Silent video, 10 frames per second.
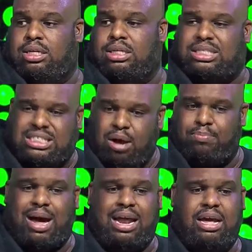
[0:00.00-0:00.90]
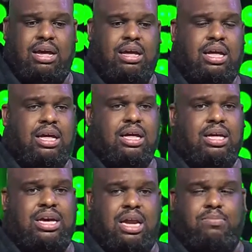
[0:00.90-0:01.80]
Somebody
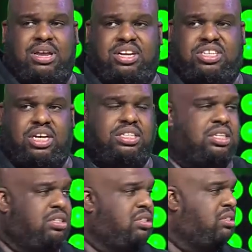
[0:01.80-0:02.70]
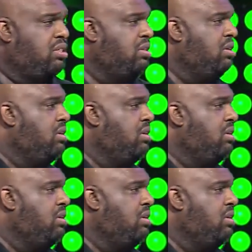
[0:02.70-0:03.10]
get me to Jesus.